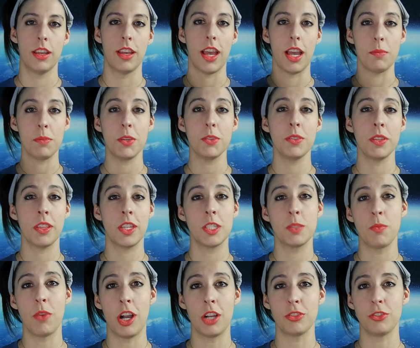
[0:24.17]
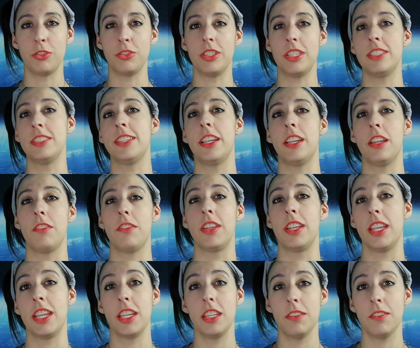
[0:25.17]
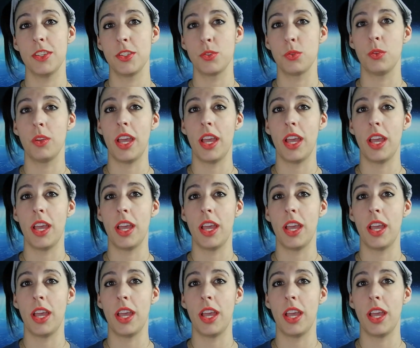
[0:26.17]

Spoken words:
I'm using these modules instead of an individual